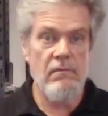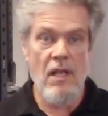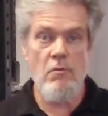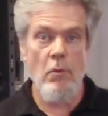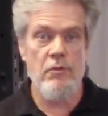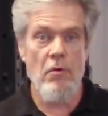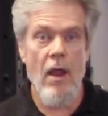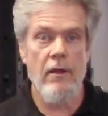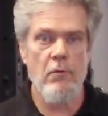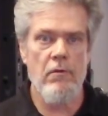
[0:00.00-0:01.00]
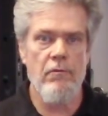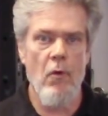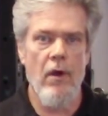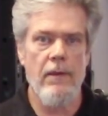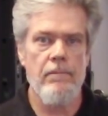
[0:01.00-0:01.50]
That's what we're trying to
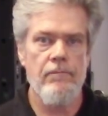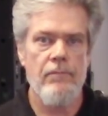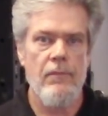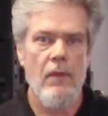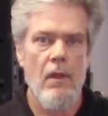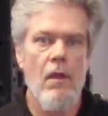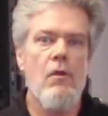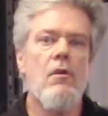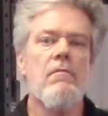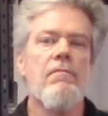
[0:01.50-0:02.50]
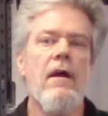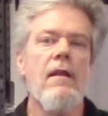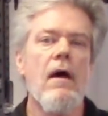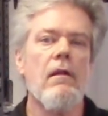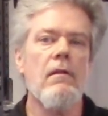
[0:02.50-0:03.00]
avoid. You can
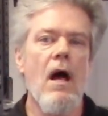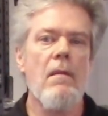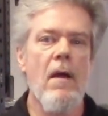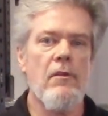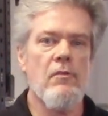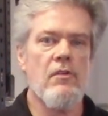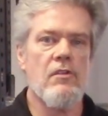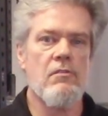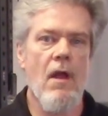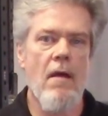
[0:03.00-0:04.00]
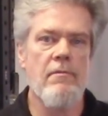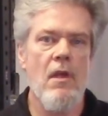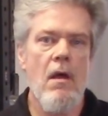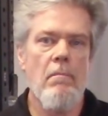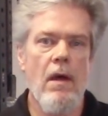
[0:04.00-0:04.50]
find out a lot about using straps
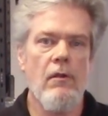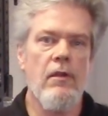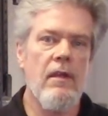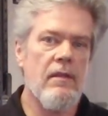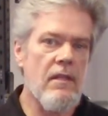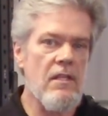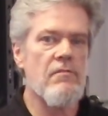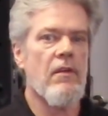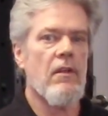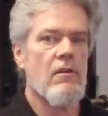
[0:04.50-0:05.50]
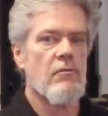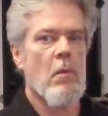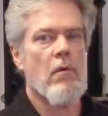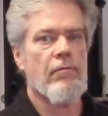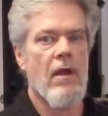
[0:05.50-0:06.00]
by looking at these videos from
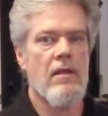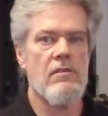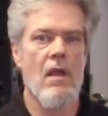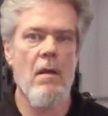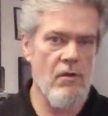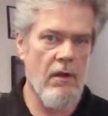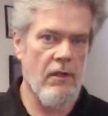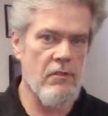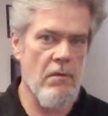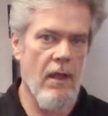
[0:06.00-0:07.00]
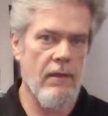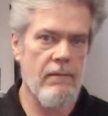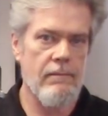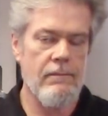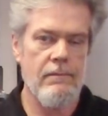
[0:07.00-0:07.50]
our friends at Starting Strength.
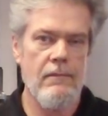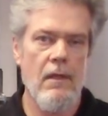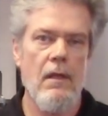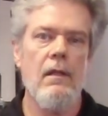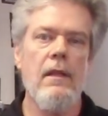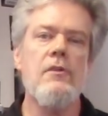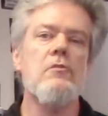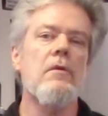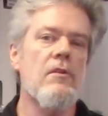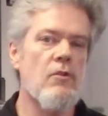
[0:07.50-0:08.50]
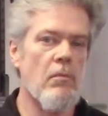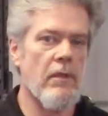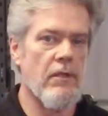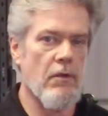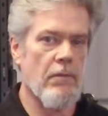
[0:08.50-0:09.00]
Links are in the
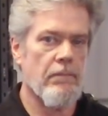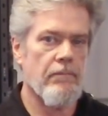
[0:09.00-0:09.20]
doobly-doo.